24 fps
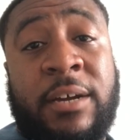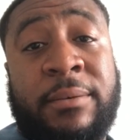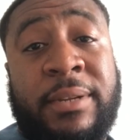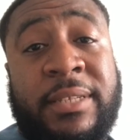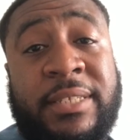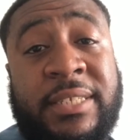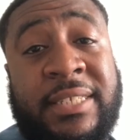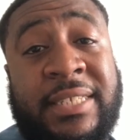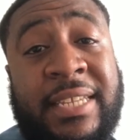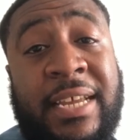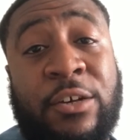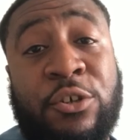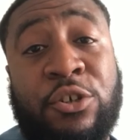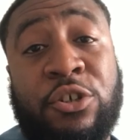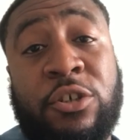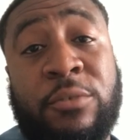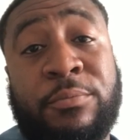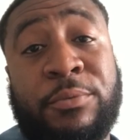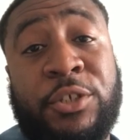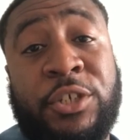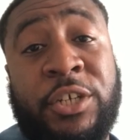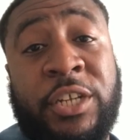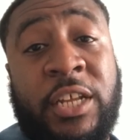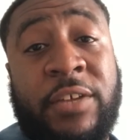This is now a good
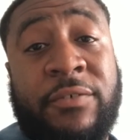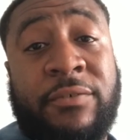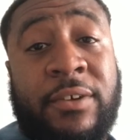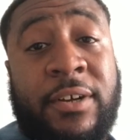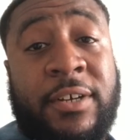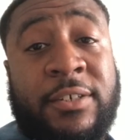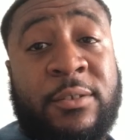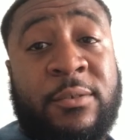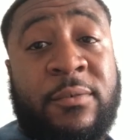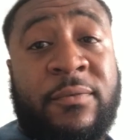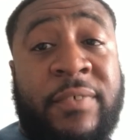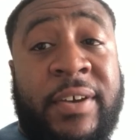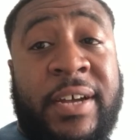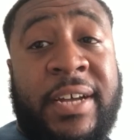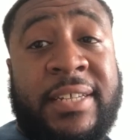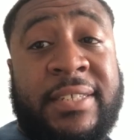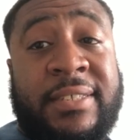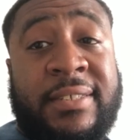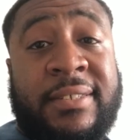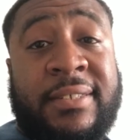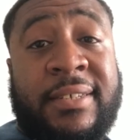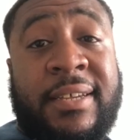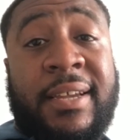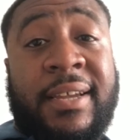opportunity for Arsenal
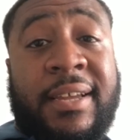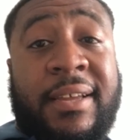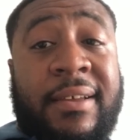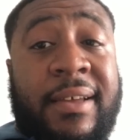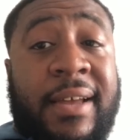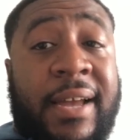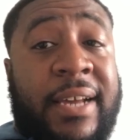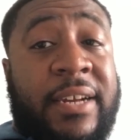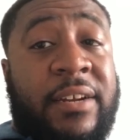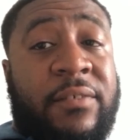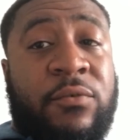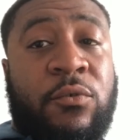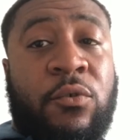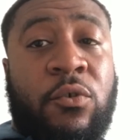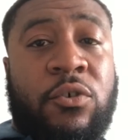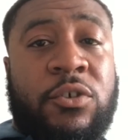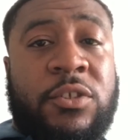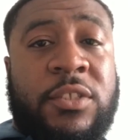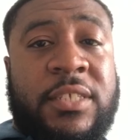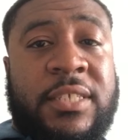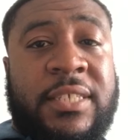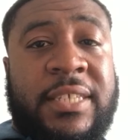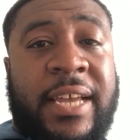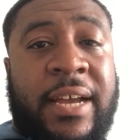fans. And, of
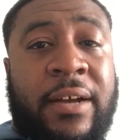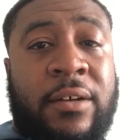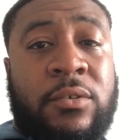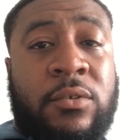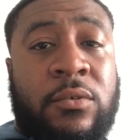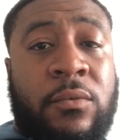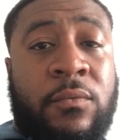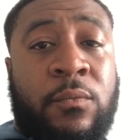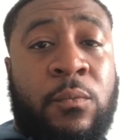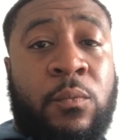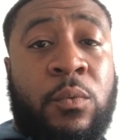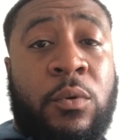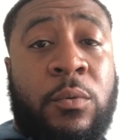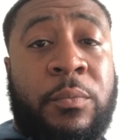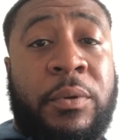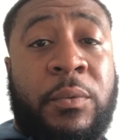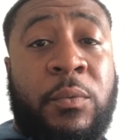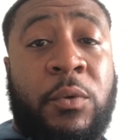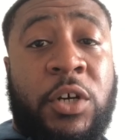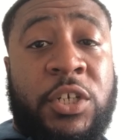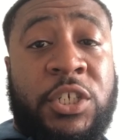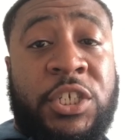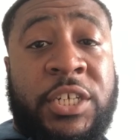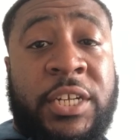course, the scouts will be
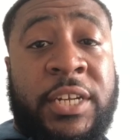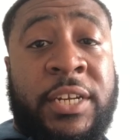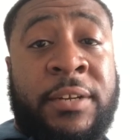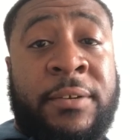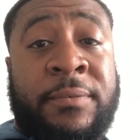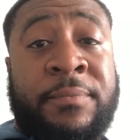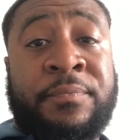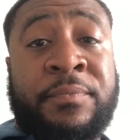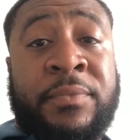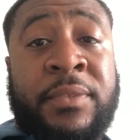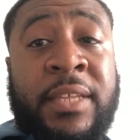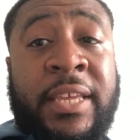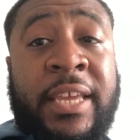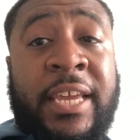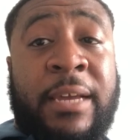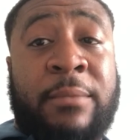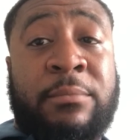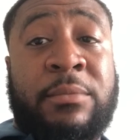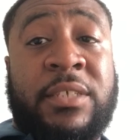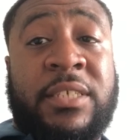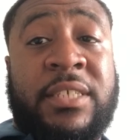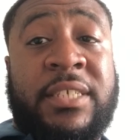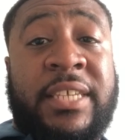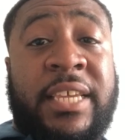watching
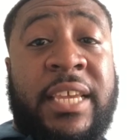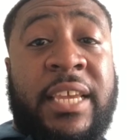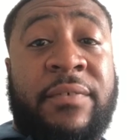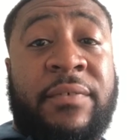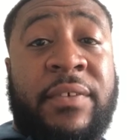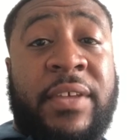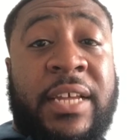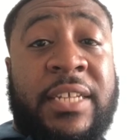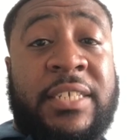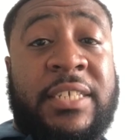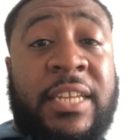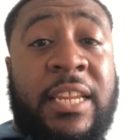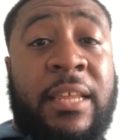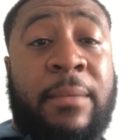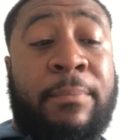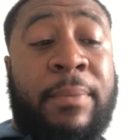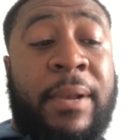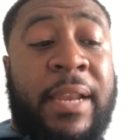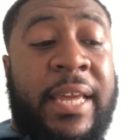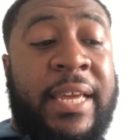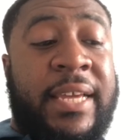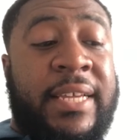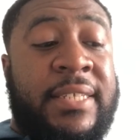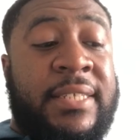him to see if he actually
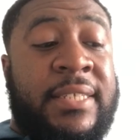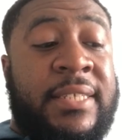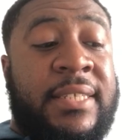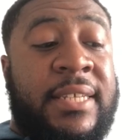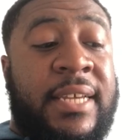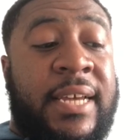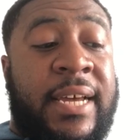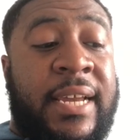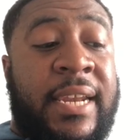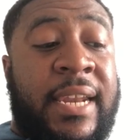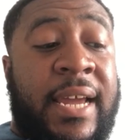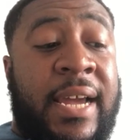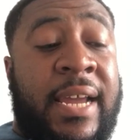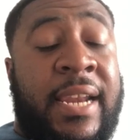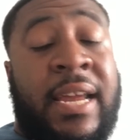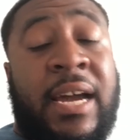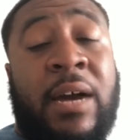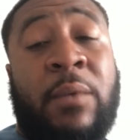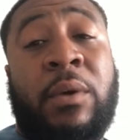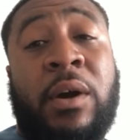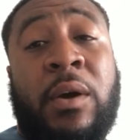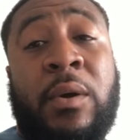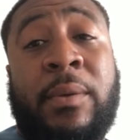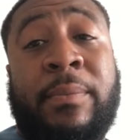plays and
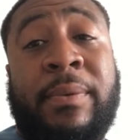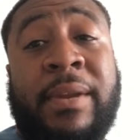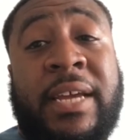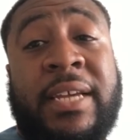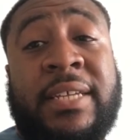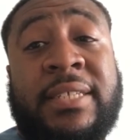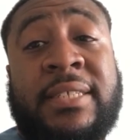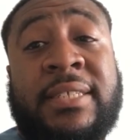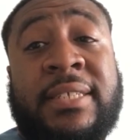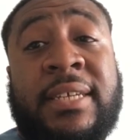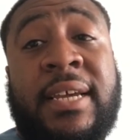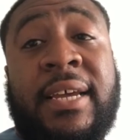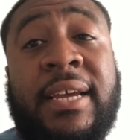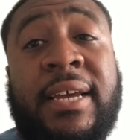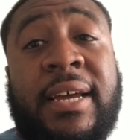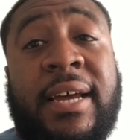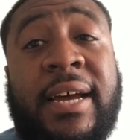how well he plays.